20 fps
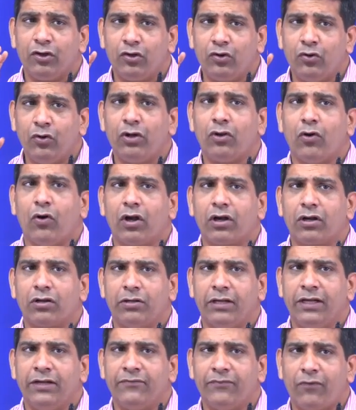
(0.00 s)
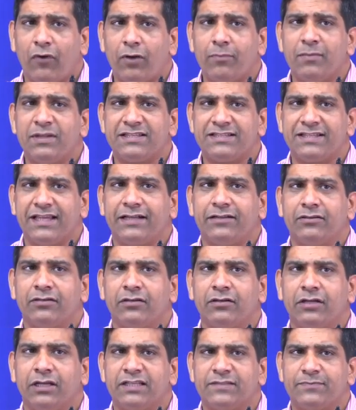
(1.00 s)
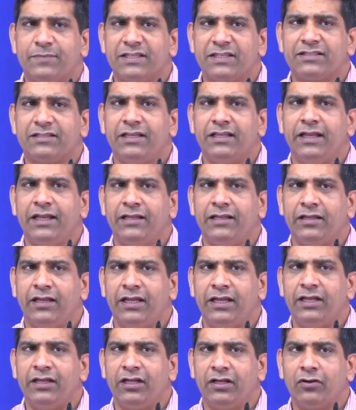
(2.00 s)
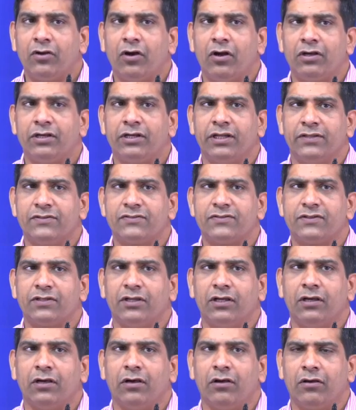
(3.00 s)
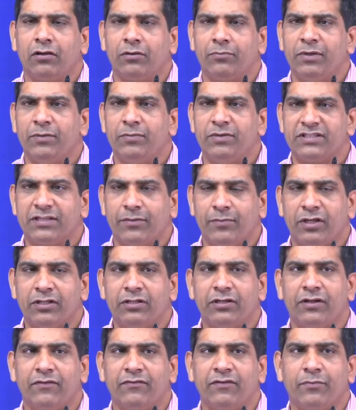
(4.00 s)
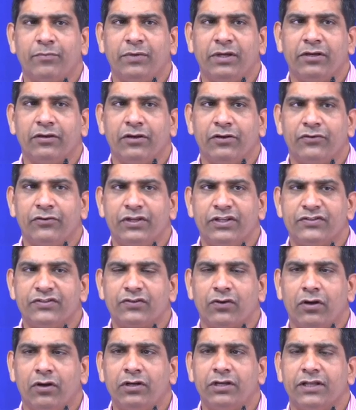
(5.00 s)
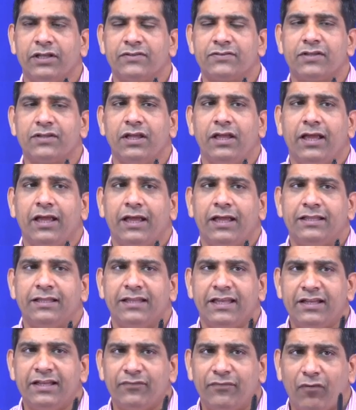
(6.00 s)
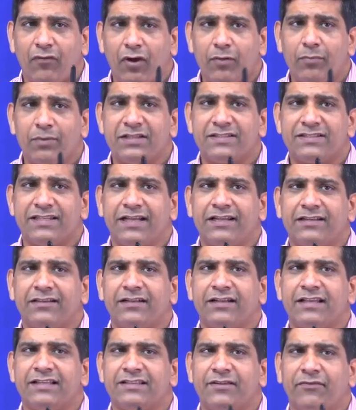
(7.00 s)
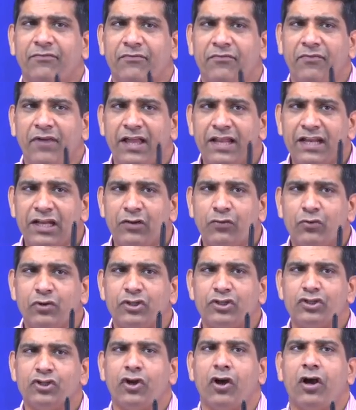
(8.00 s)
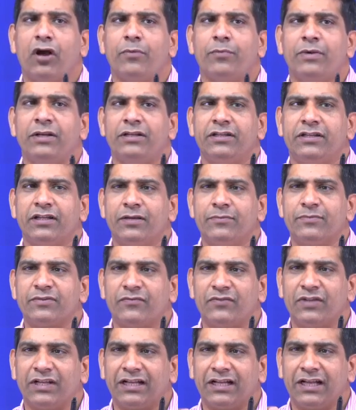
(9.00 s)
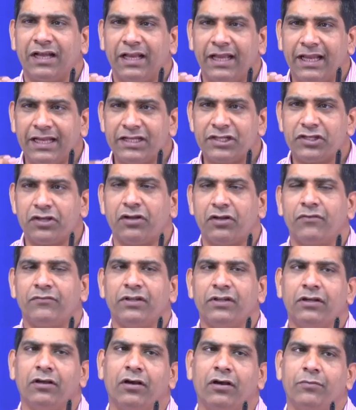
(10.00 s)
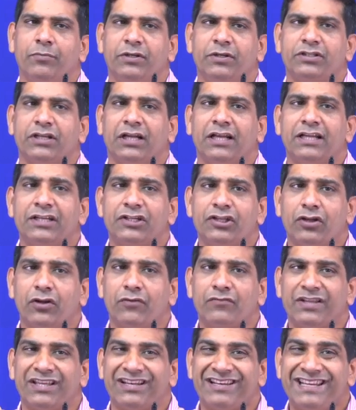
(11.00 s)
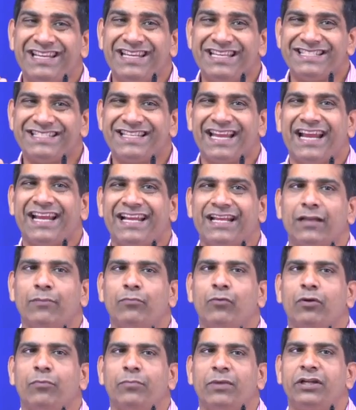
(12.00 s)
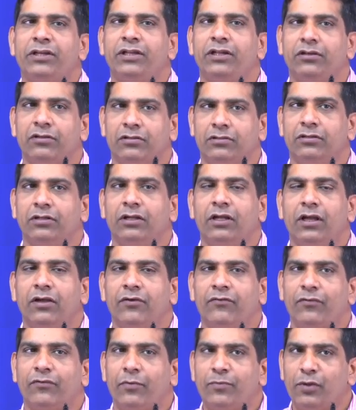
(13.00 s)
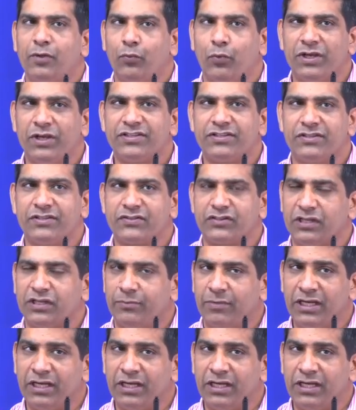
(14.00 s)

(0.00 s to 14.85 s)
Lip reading: good informal sector, especially in the Indian context or maybe some other developing countries context. The informal sector does a very good job in terms of the collection of the garbage, collection of the recyclable material from the waste stream,